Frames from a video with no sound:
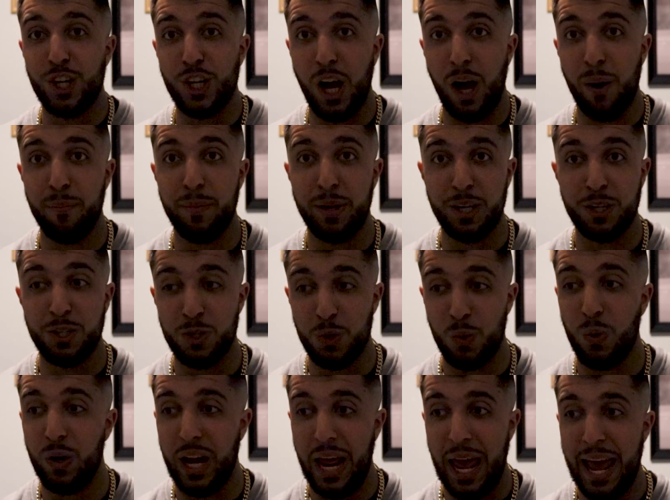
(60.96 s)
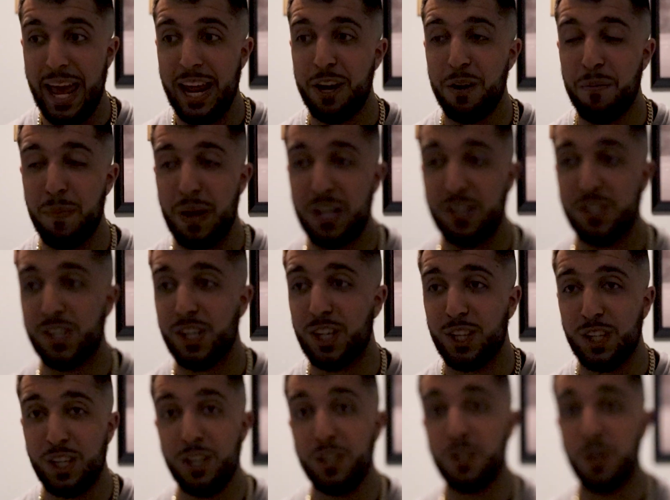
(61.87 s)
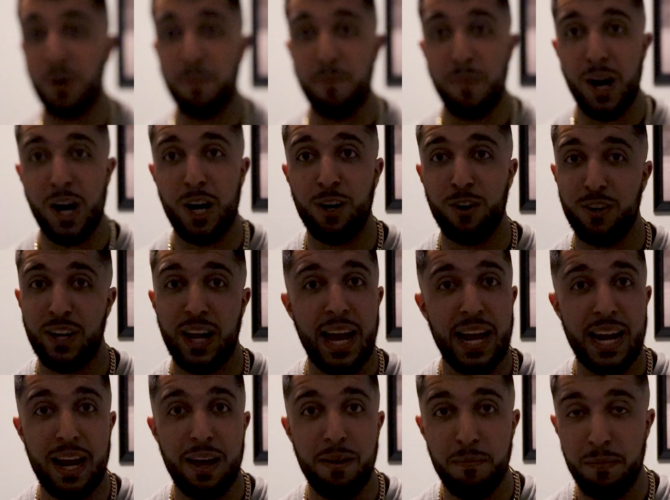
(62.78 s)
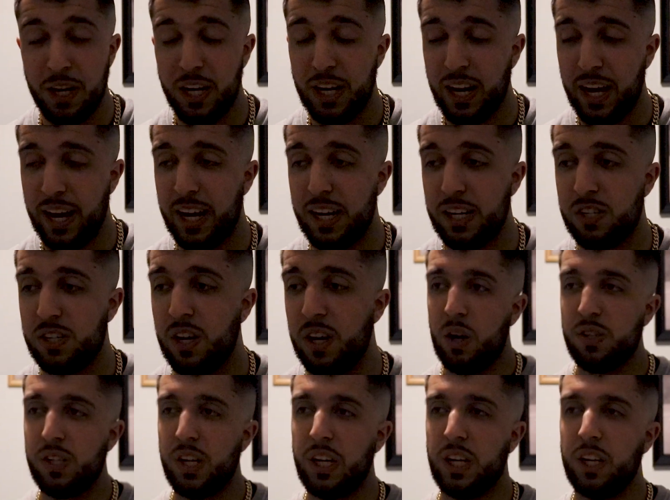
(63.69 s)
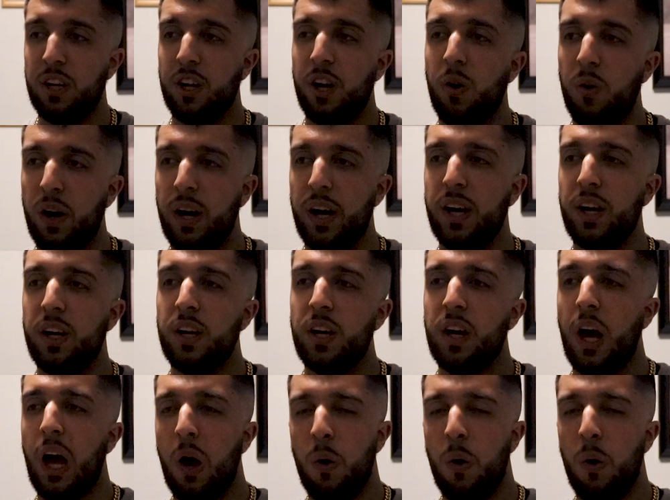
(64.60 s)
coming to an end basically tomorrow night at midnight, I was like, you know what,